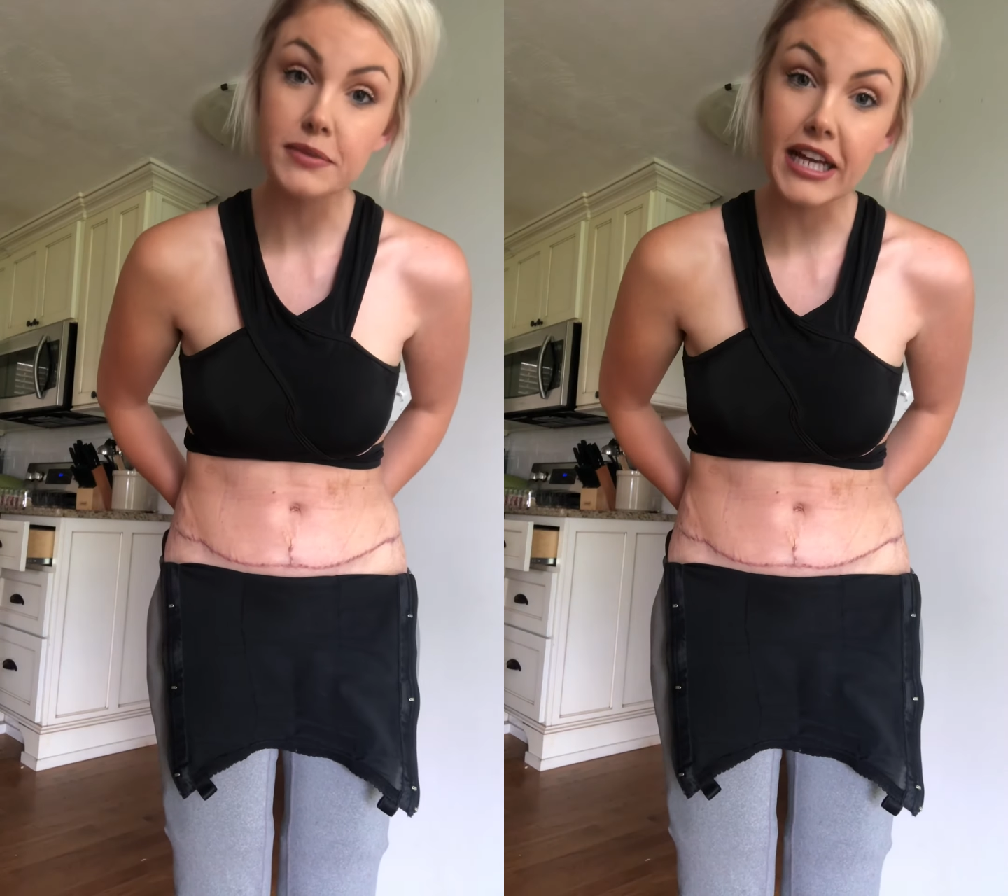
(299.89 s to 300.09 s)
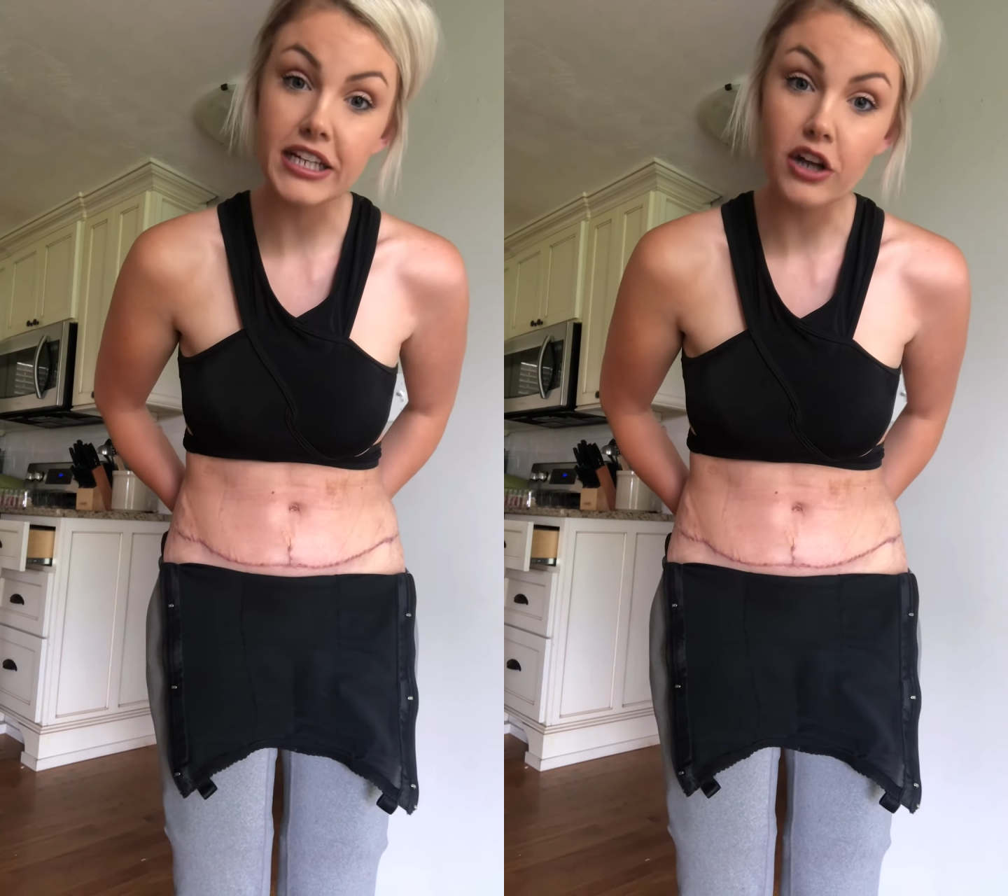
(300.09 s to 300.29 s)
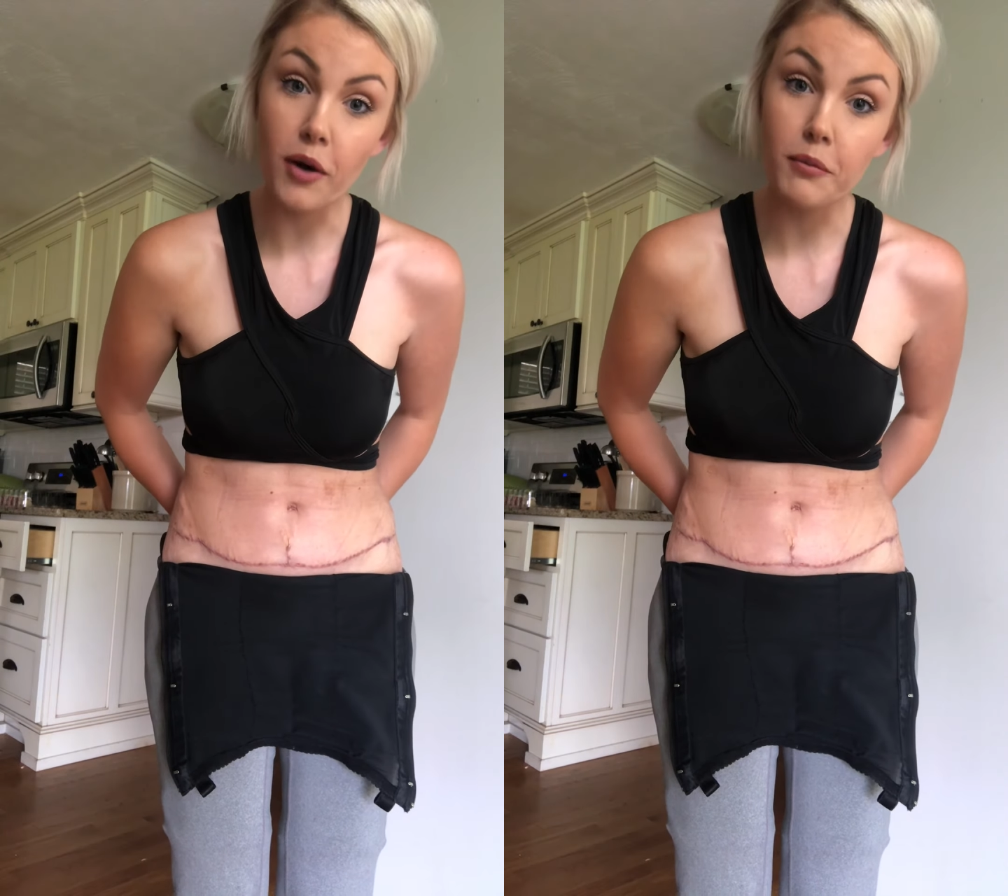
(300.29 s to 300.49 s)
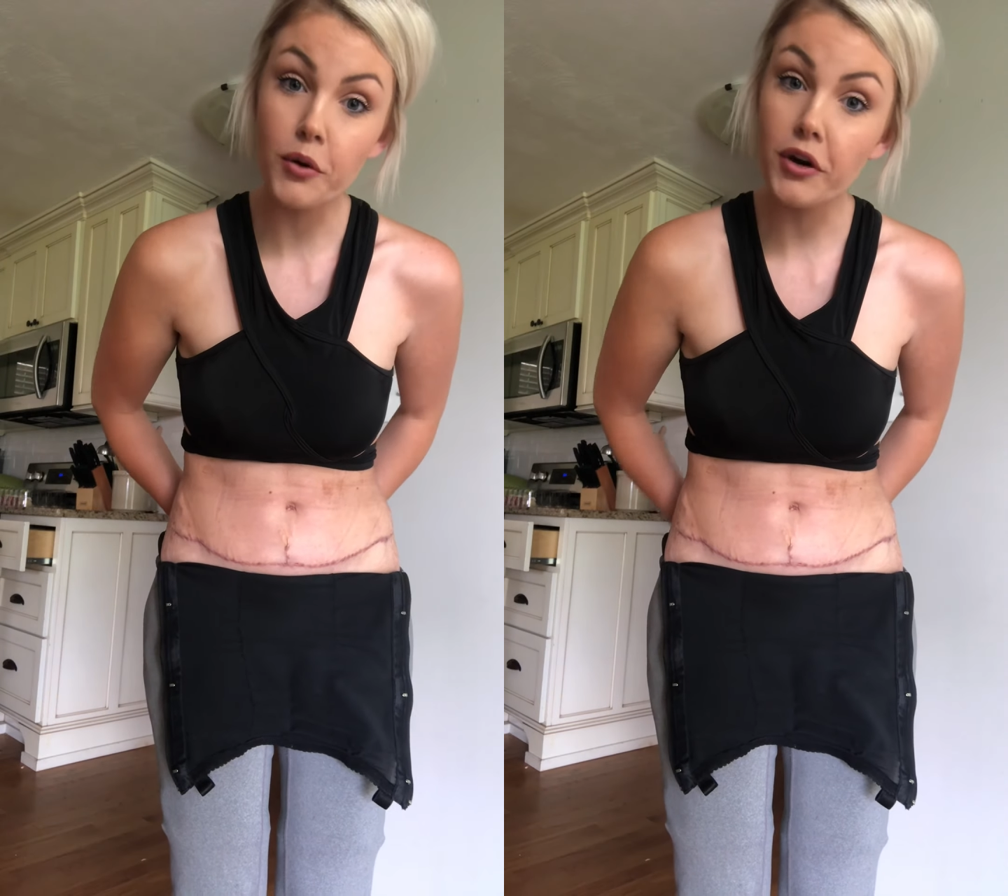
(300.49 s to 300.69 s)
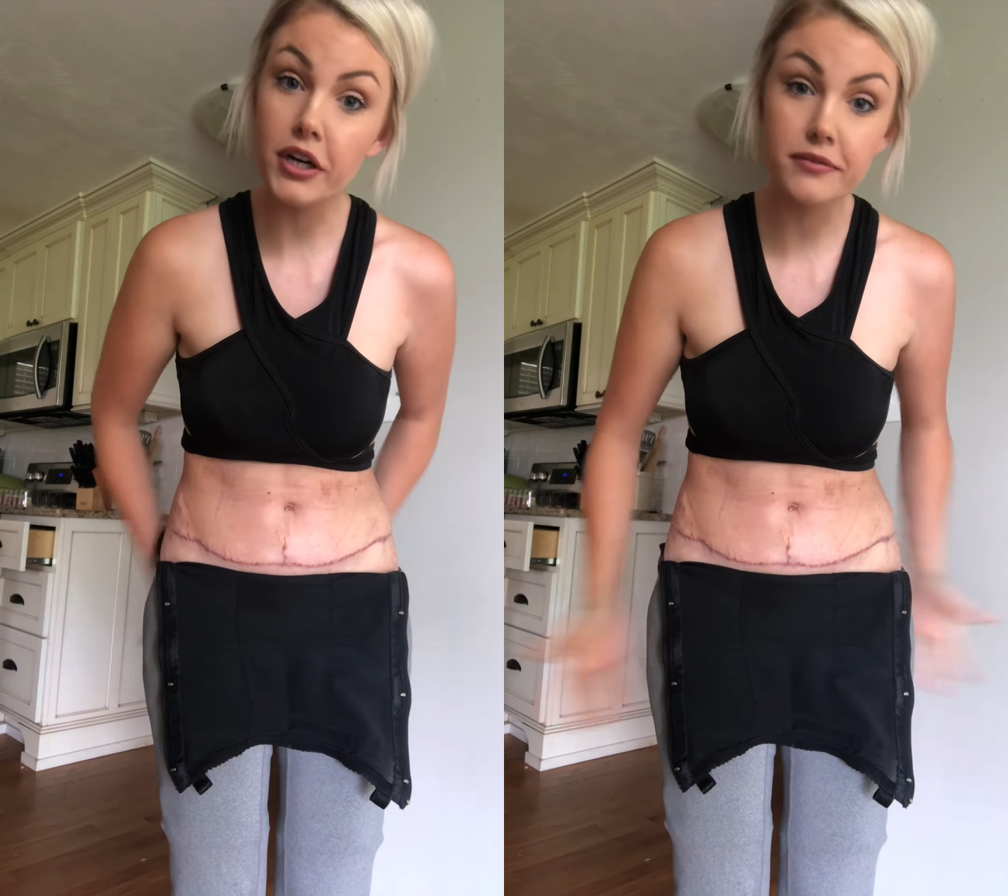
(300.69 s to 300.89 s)
update y'all
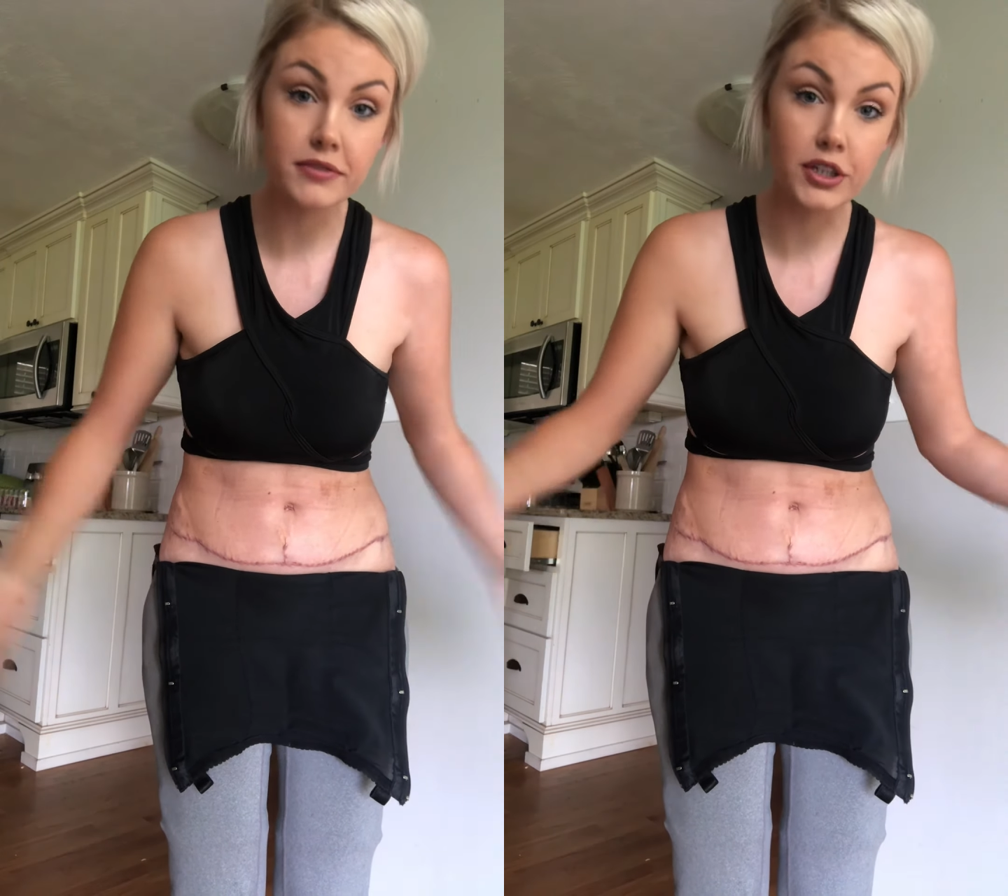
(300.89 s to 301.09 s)
more